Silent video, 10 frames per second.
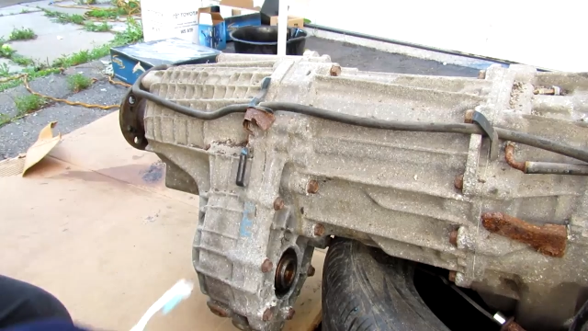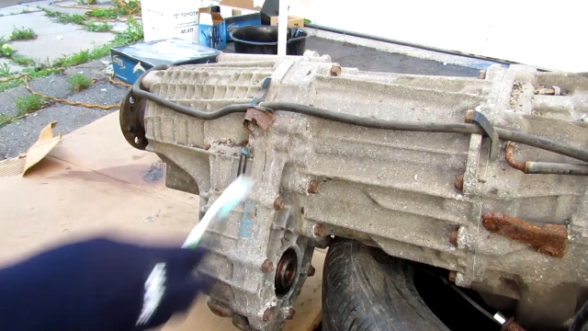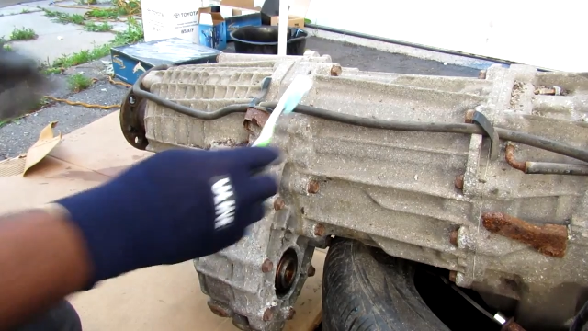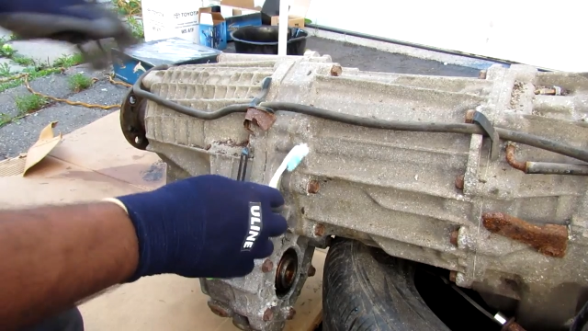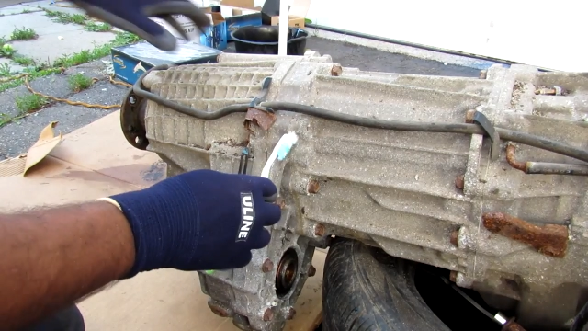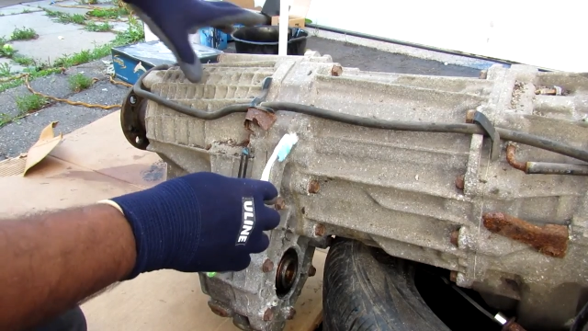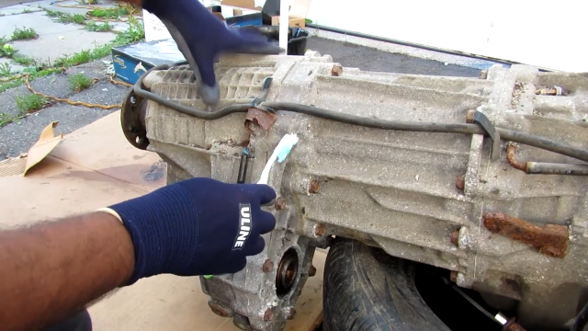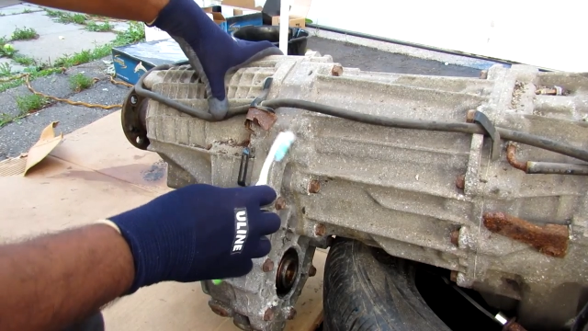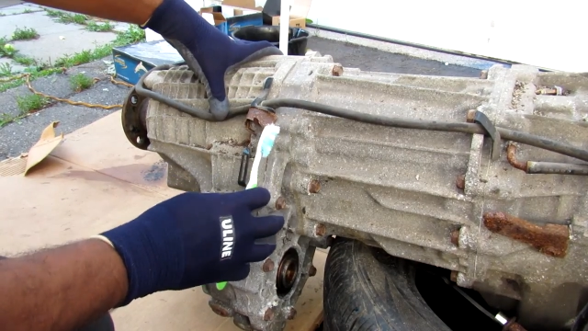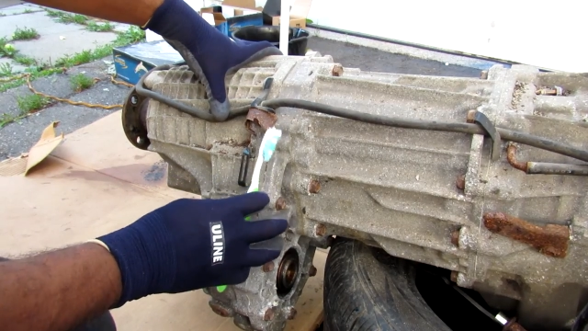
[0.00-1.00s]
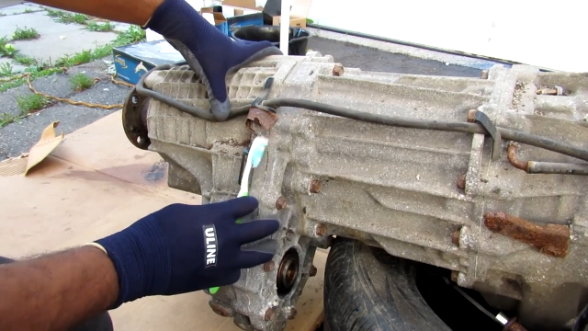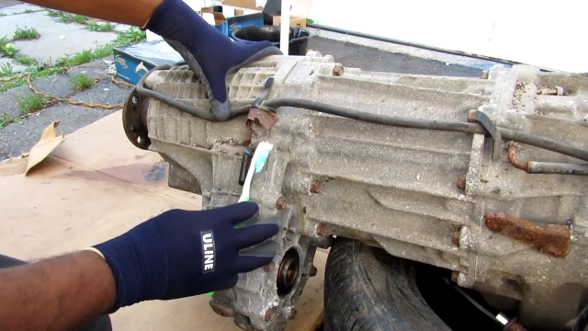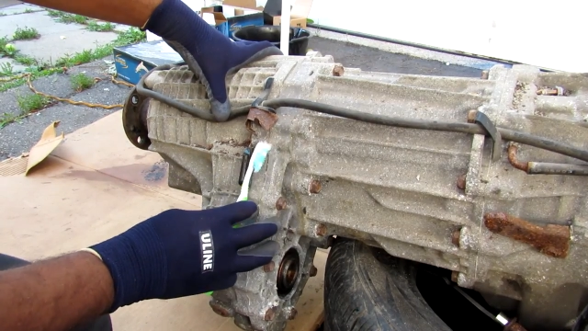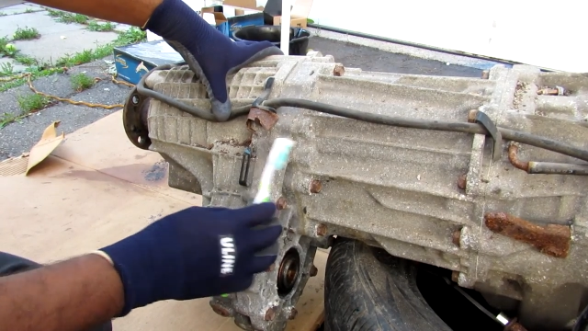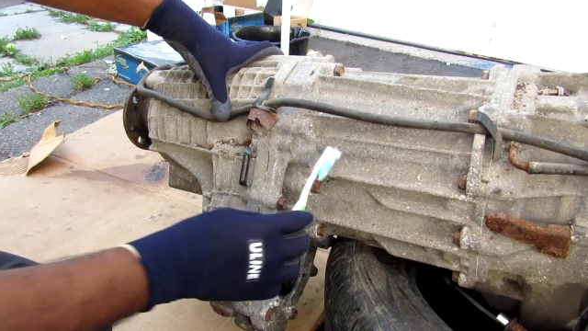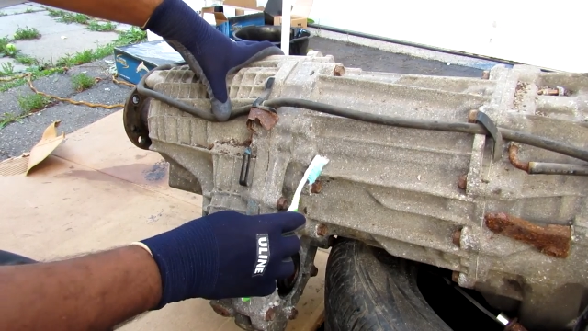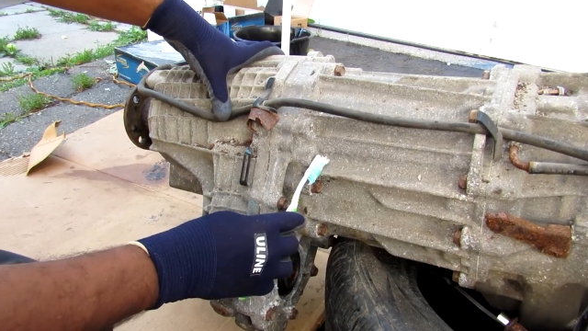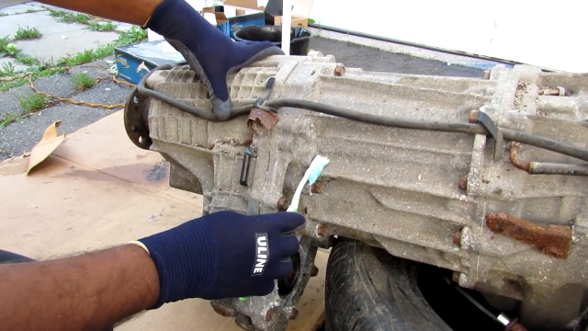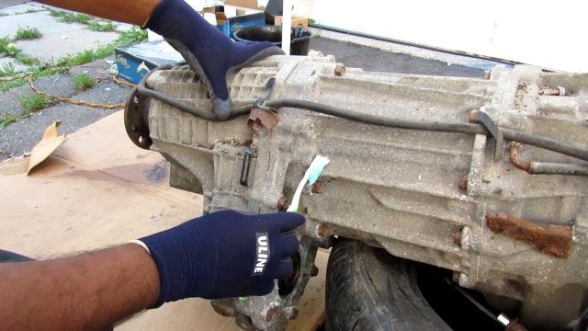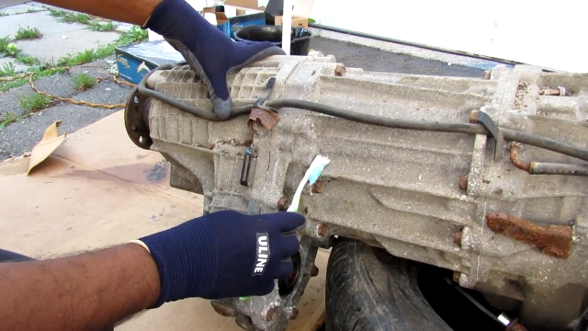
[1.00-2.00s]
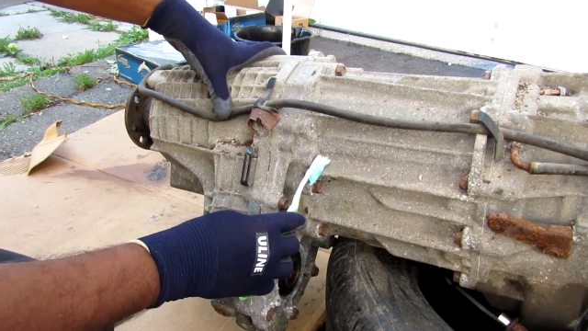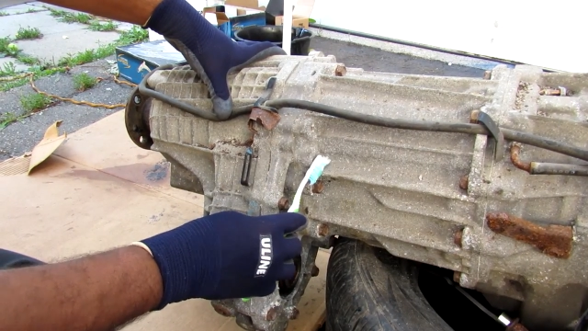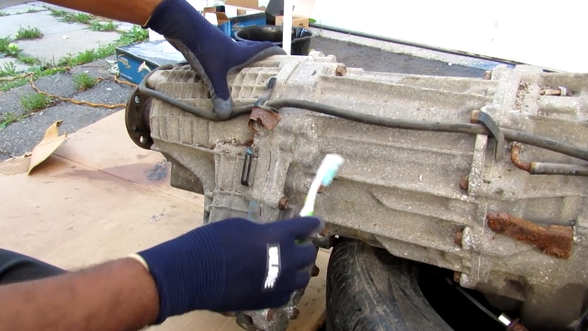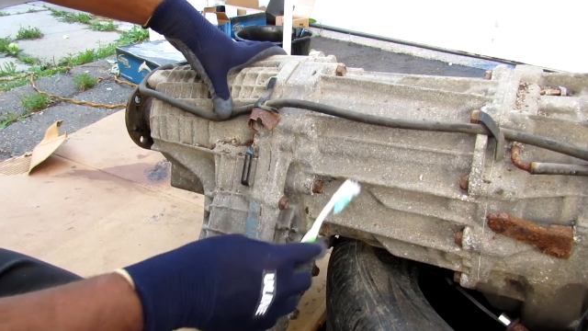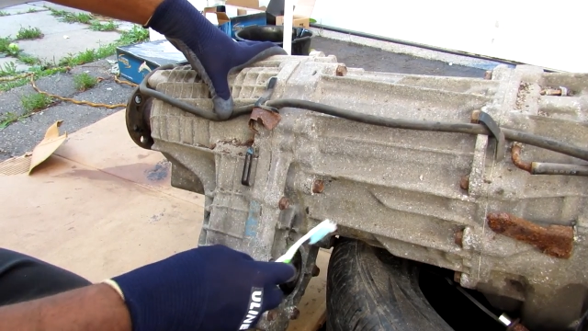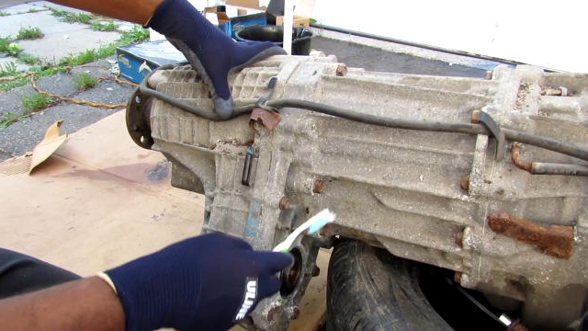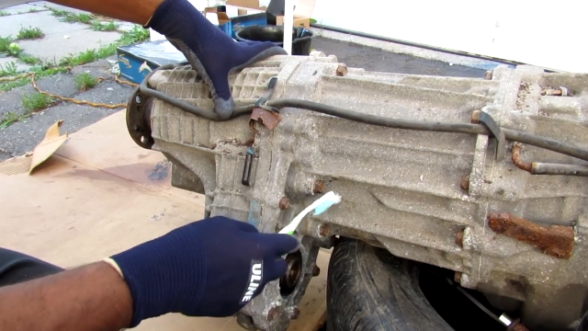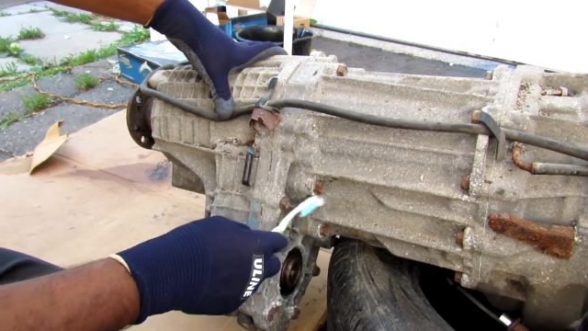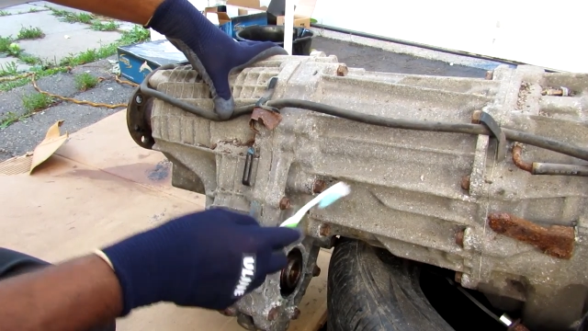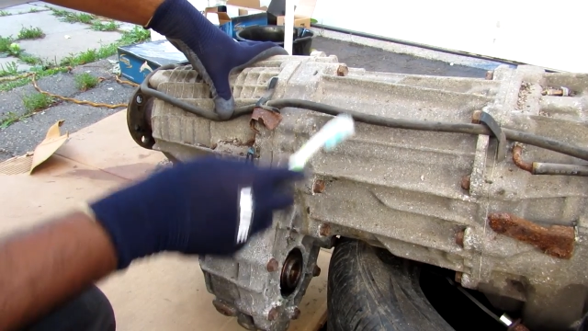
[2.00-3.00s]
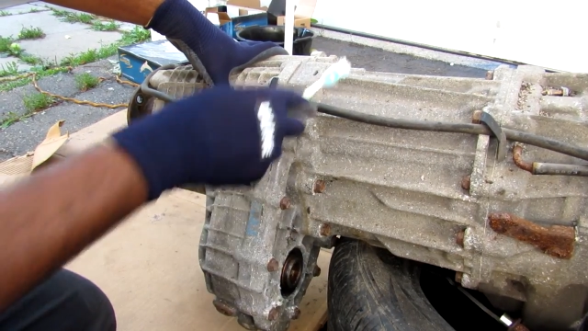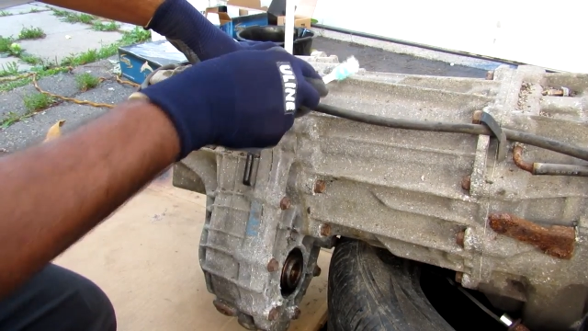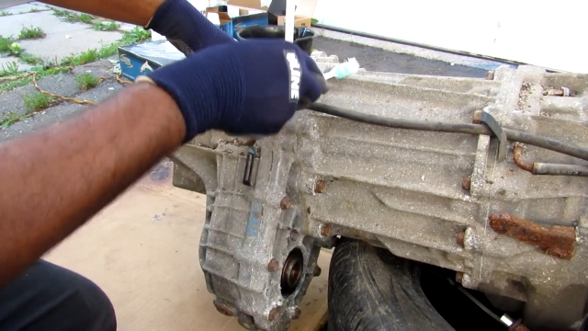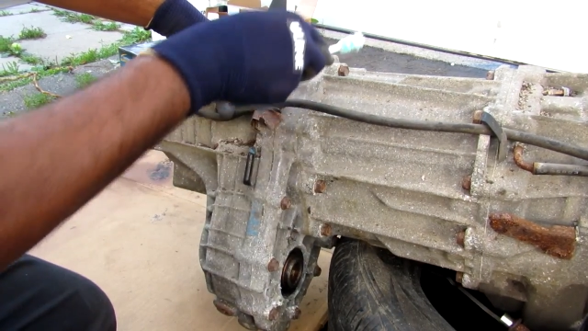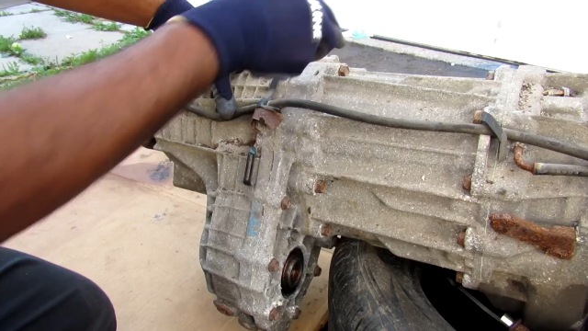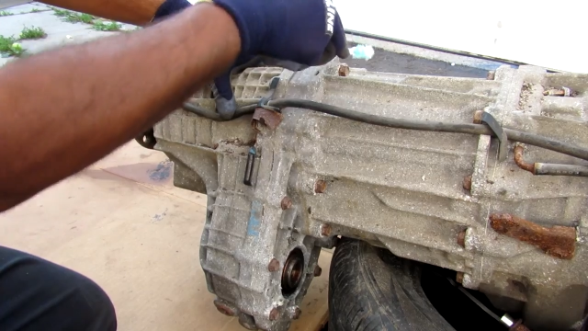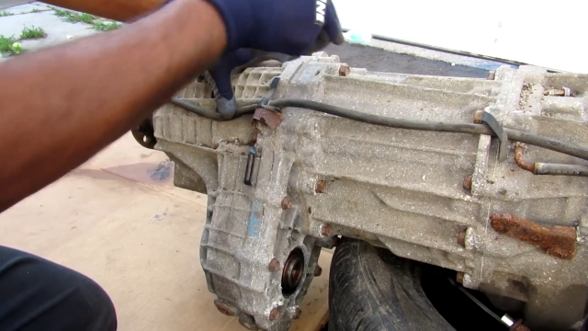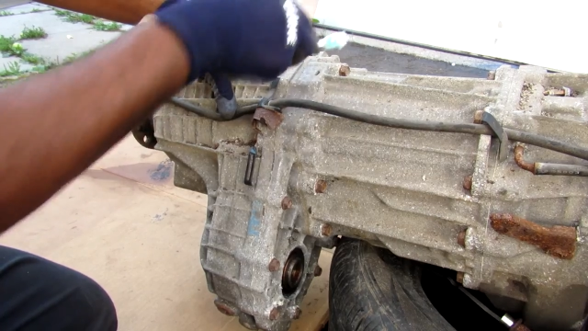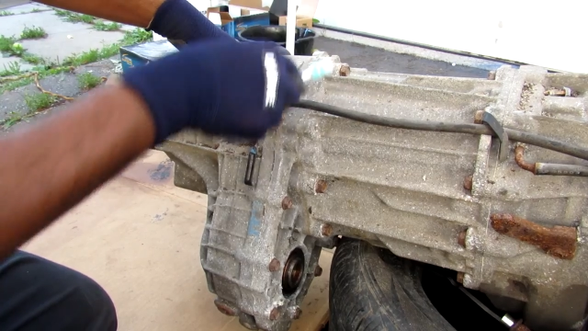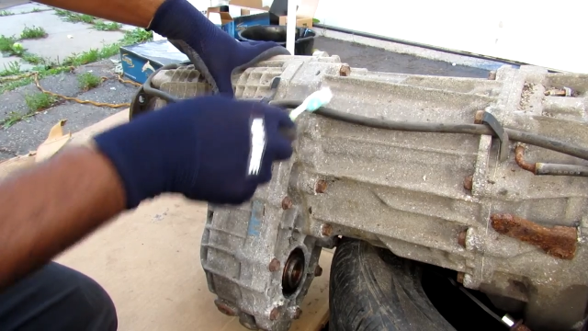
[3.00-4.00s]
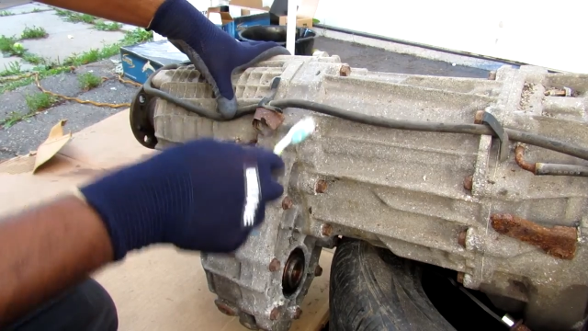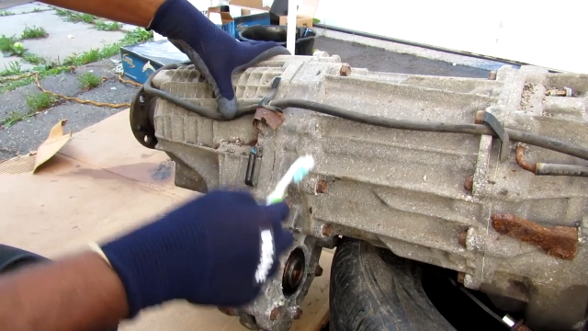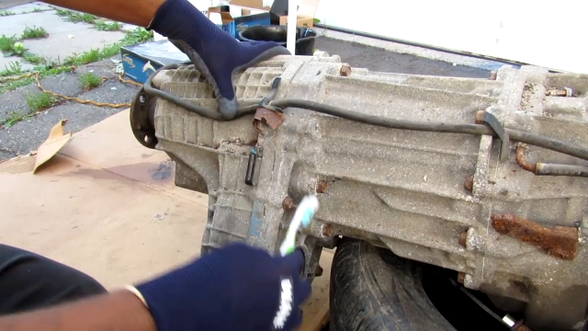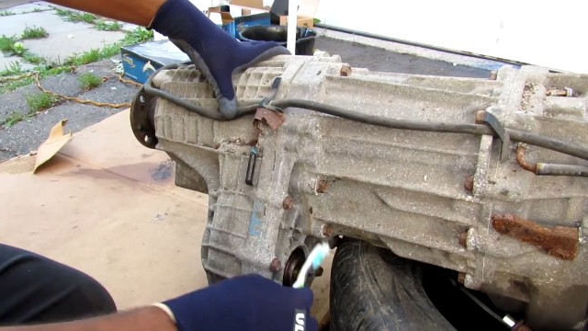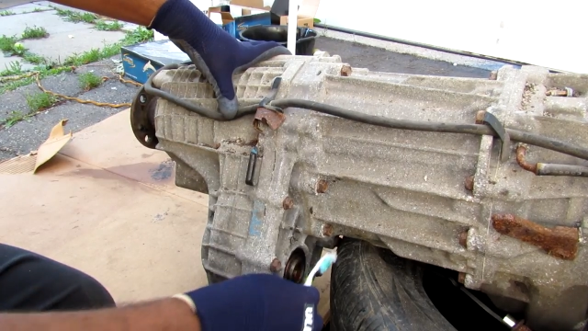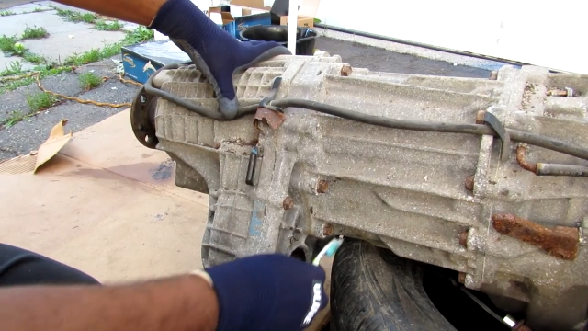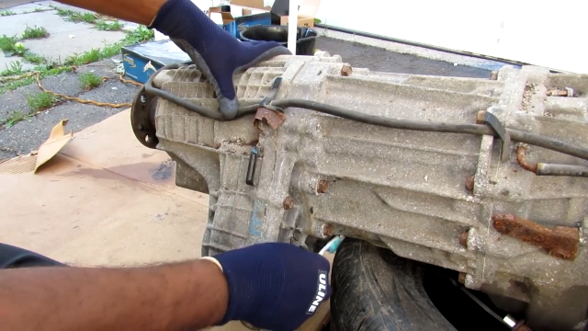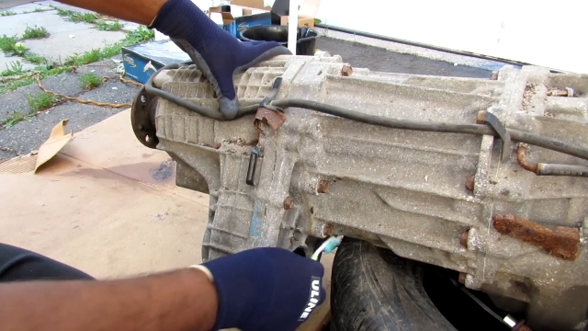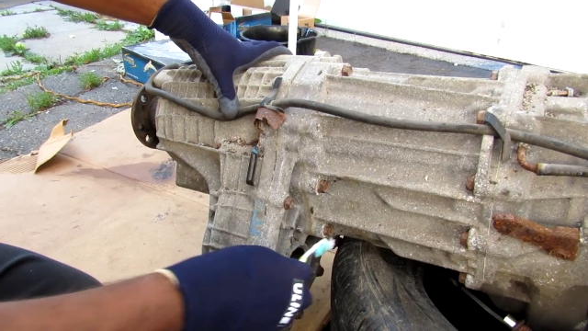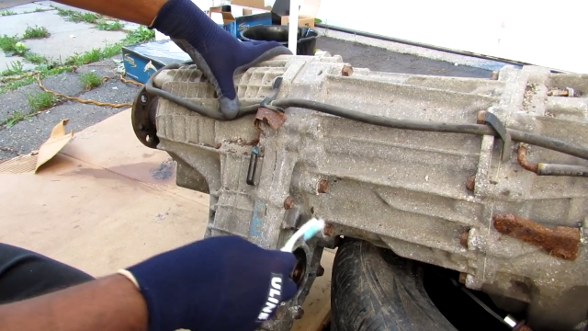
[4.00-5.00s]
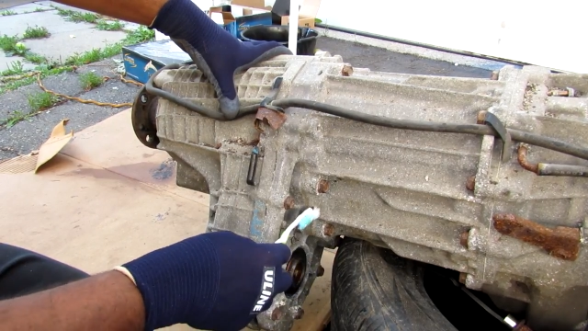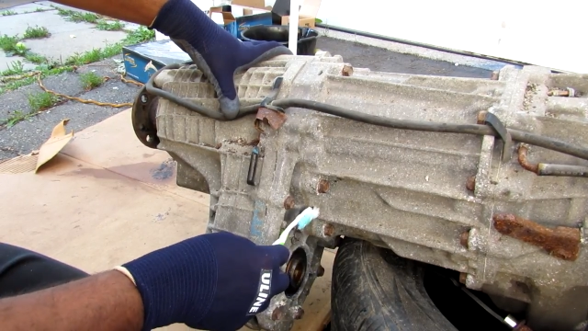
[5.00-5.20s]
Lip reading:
(no speaker visible)